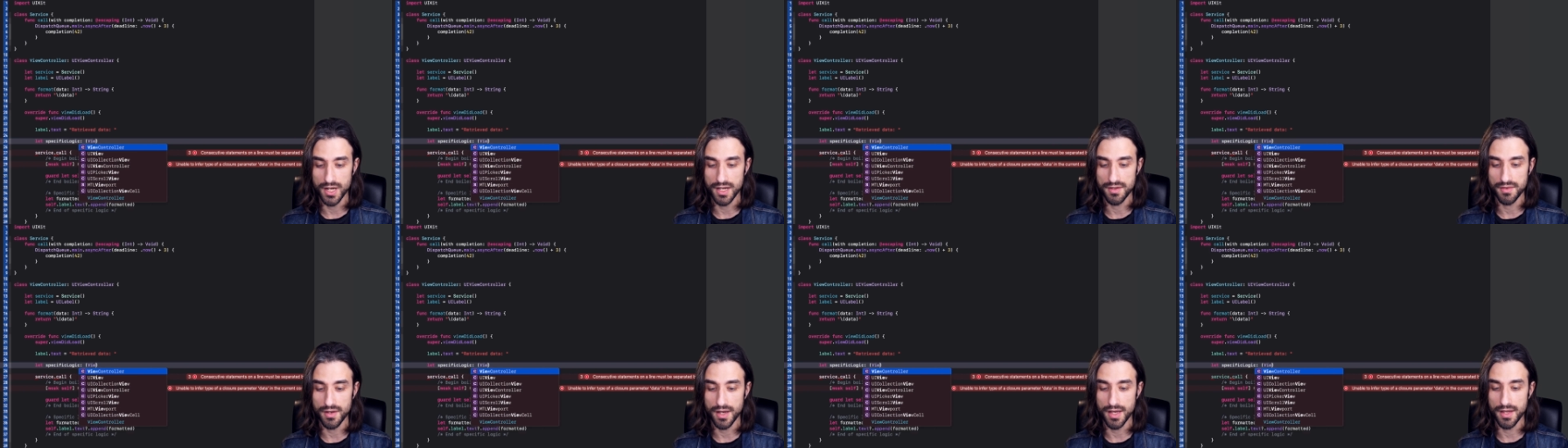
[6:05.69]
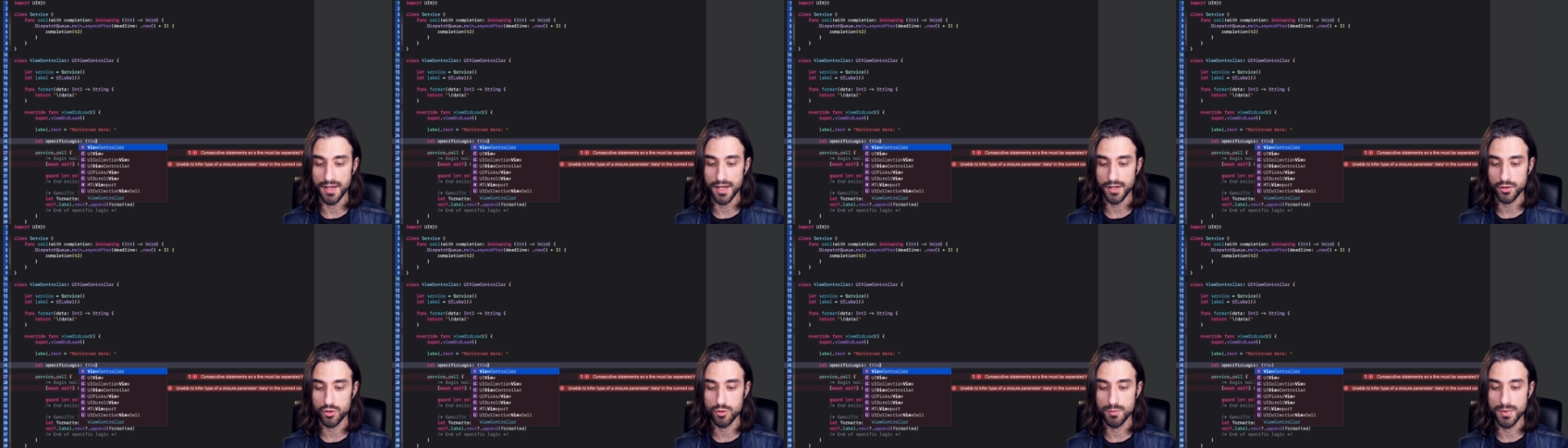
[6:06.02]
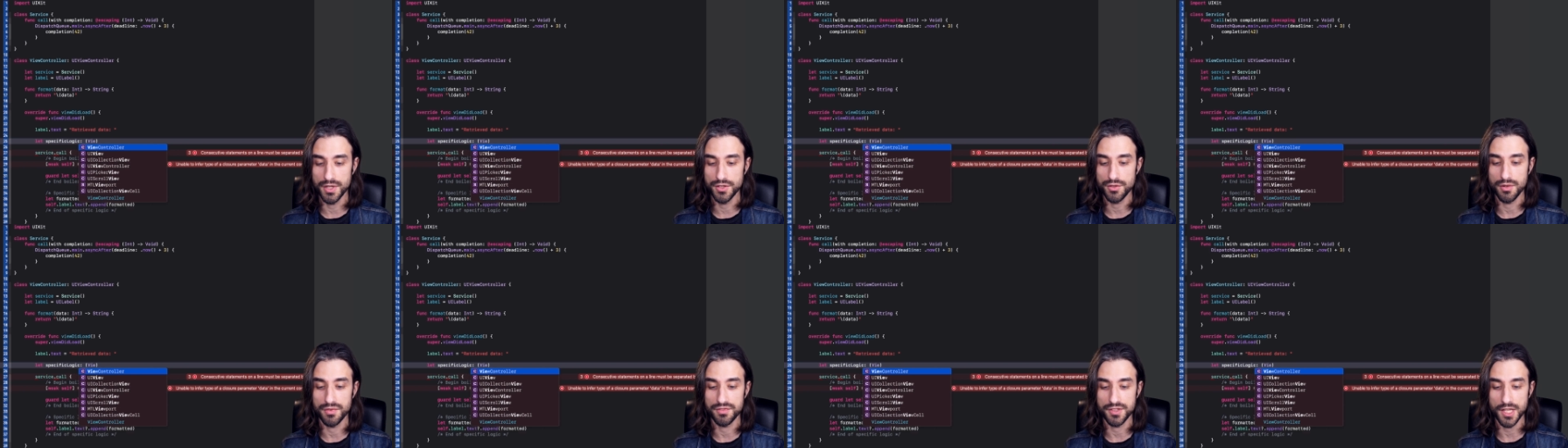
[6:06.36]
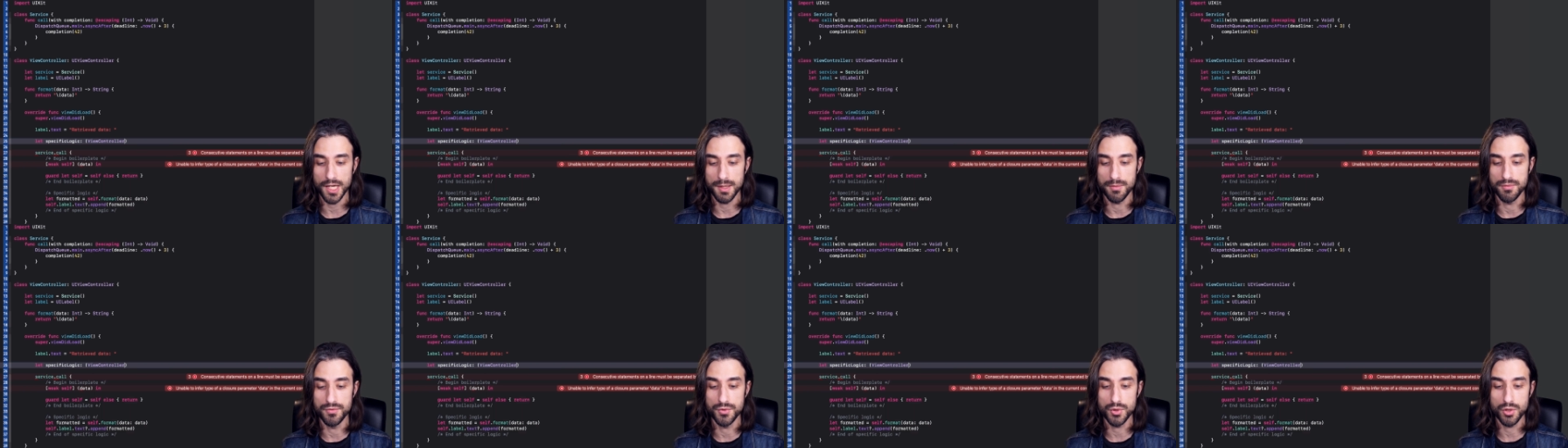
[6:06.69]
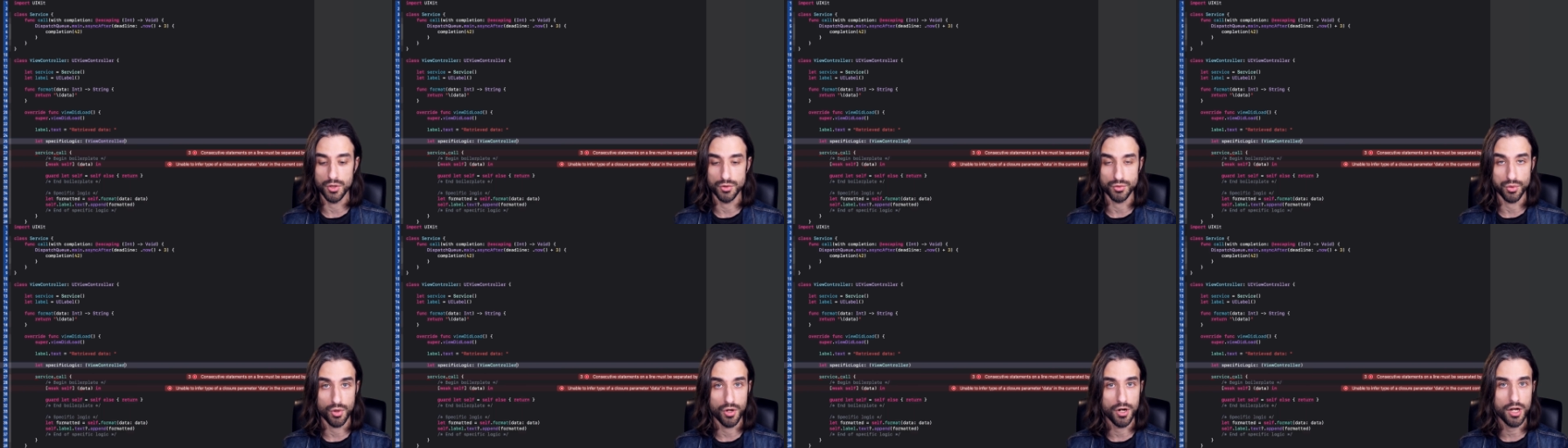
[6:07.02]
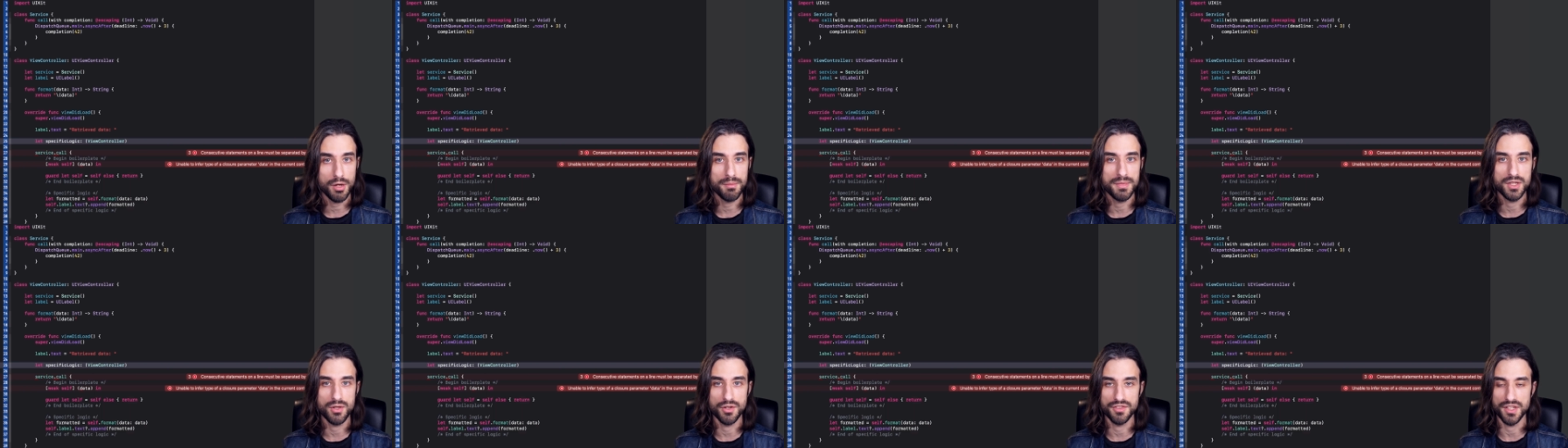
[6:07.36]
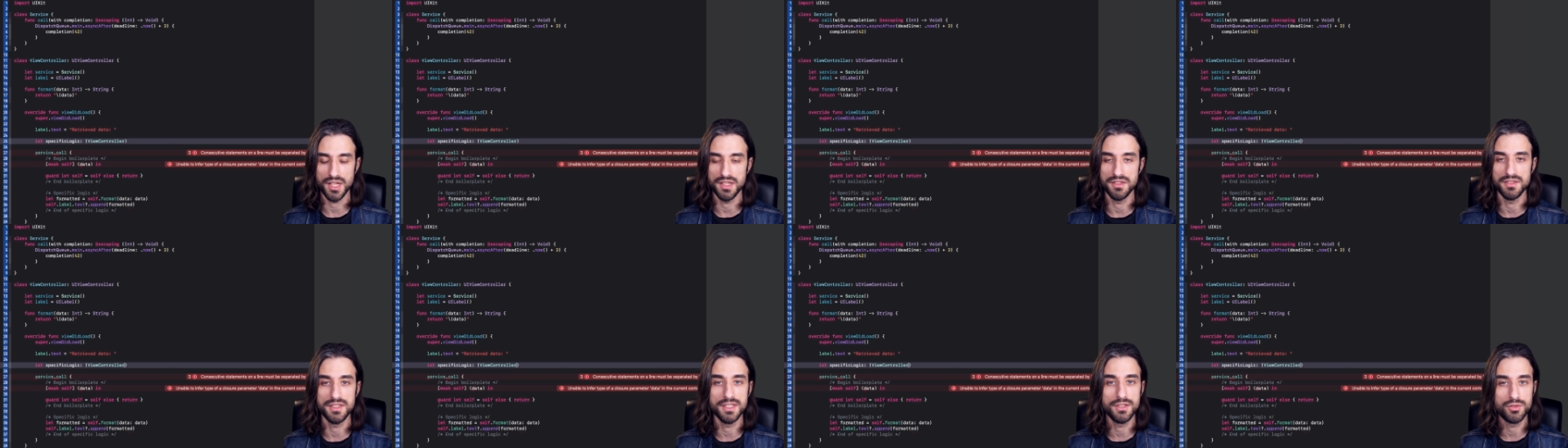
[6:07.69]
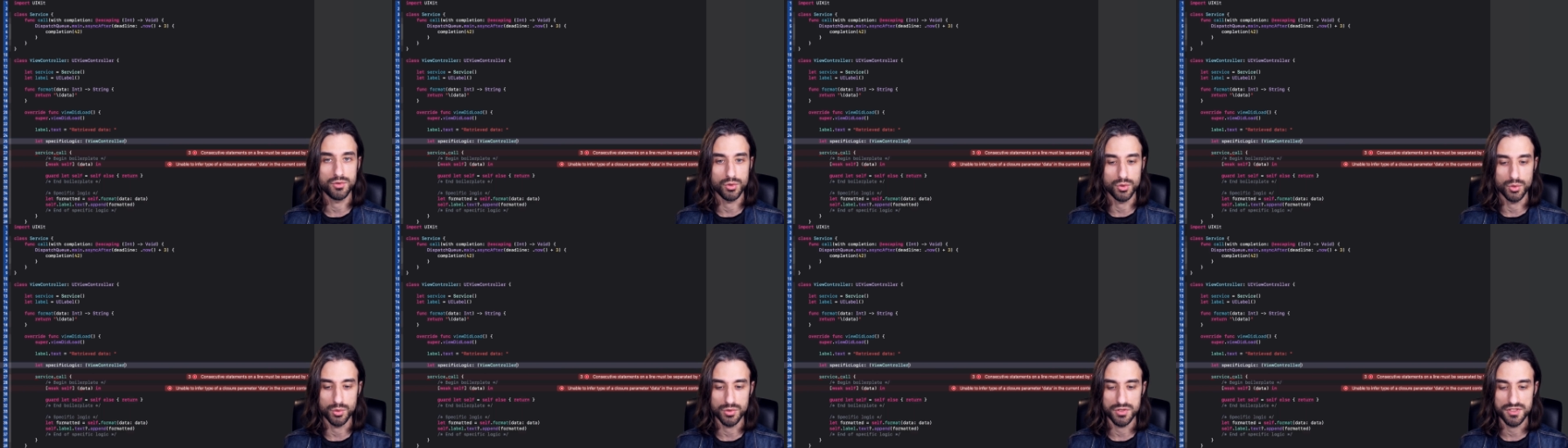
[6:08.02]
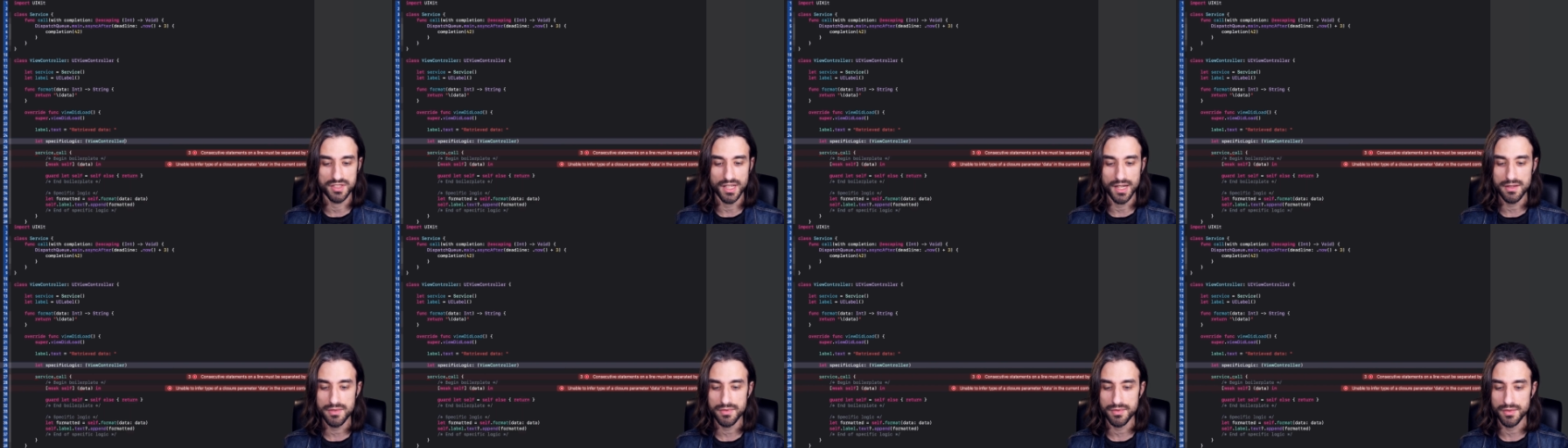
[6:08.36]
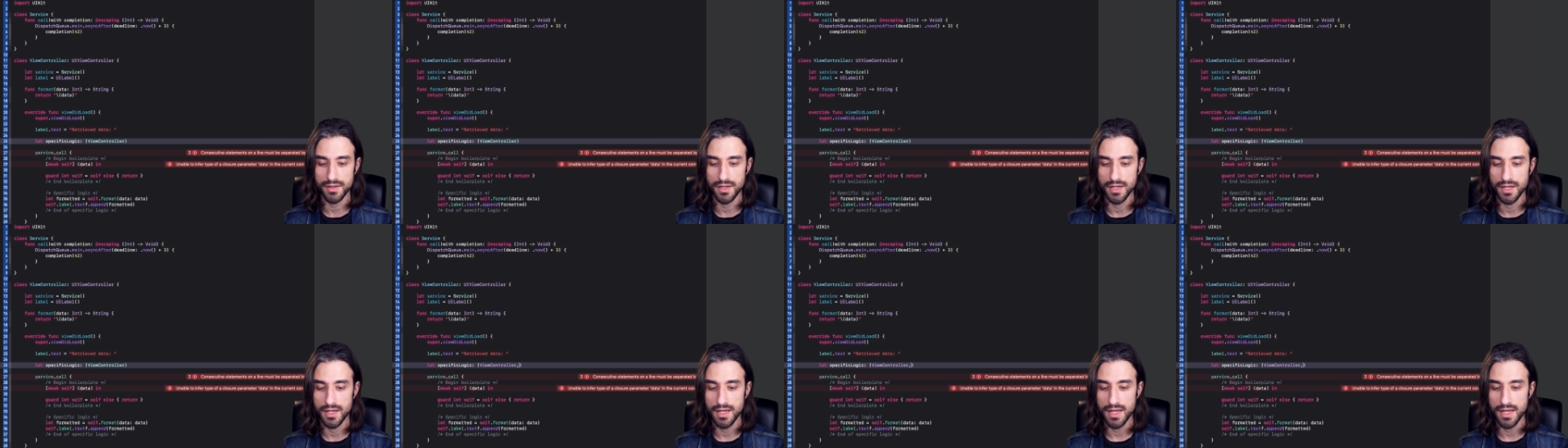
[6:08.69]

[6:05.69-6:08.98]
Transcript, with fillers: have an argument of type view controller because i need to use self